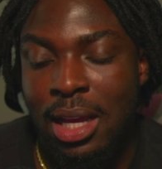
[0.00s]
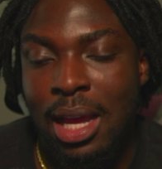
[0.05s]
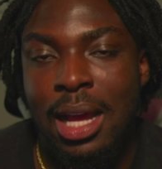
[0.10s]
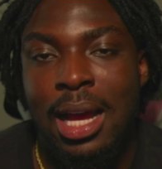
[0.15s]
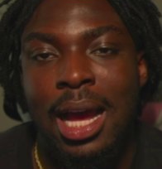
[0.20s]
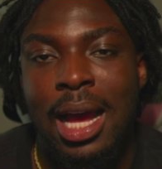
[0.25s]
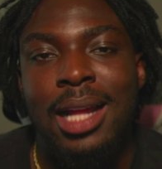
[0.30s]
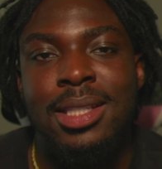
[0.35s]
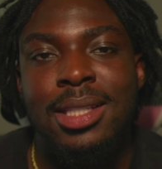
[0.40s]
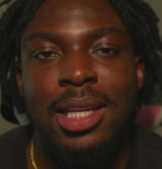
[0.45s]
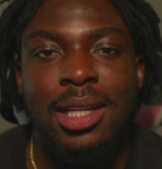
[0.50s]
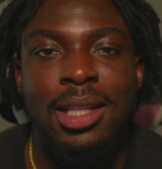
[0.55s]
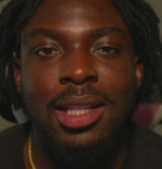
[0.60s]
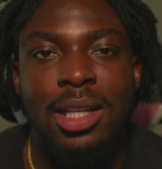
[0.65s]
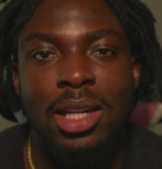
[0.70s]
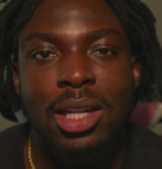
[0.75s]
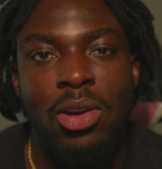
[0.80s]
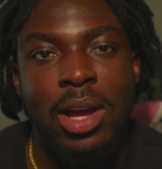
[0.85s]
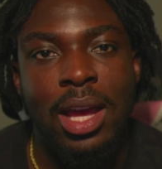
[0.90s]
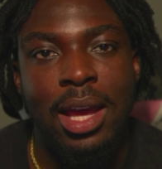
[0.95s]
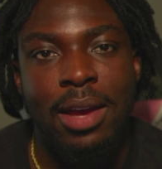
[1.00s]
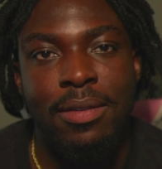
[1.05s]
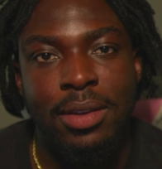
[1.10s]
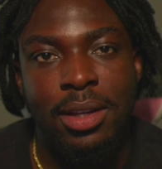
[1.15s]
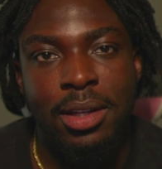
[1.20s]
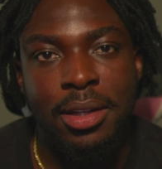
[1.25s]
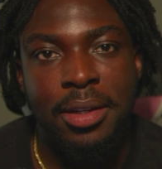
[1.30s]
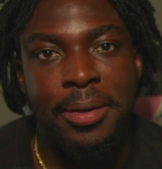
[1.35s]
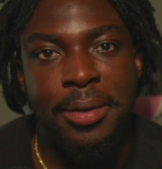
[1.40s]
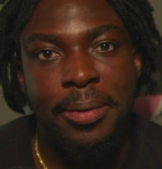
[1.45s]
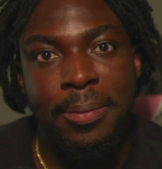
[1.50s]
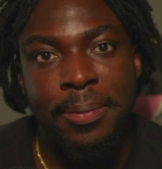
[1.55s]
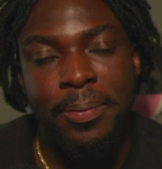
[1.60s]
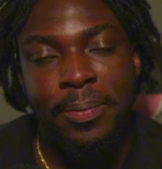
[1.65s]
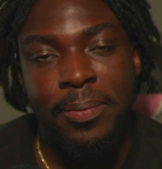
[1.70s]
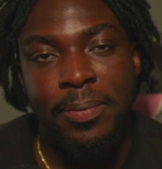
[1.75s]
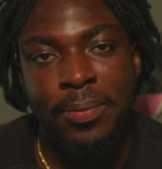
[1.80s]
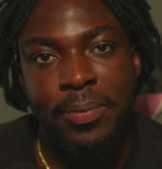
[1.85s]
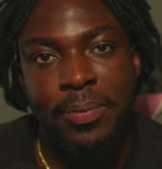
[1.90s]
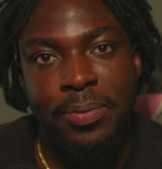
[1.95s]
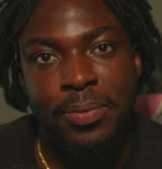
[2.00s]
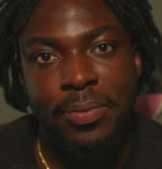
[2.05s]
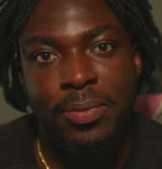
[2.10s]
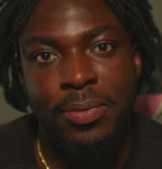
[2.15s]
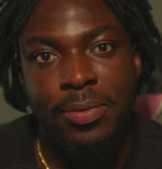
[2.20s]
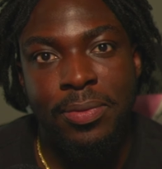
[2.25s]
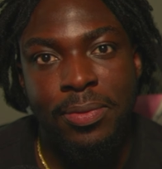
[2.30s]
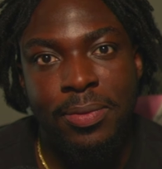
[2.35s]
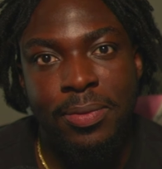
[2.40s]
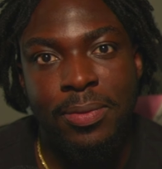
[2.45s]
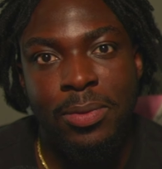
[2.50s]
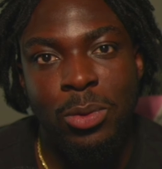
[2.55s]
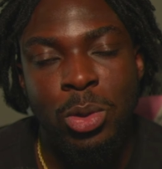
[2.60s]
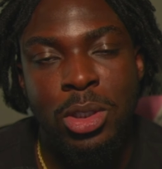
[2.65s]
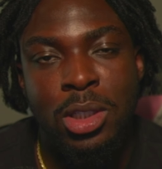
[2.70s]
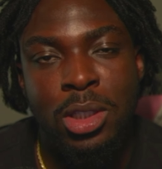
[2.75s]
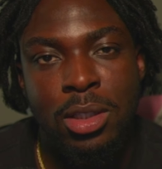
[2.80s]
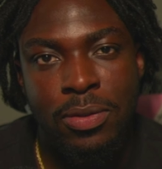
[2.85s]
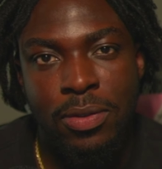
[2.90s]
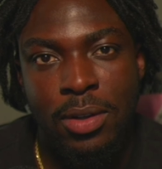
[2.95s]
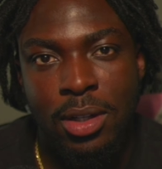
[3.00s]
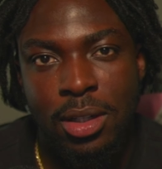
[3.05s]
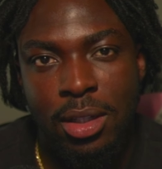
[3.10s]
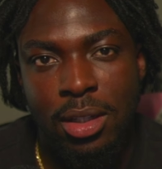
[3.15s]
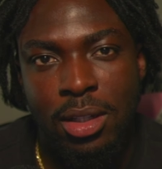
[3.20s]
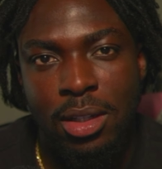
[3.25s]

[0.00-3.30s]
technically don't have income, which is funny.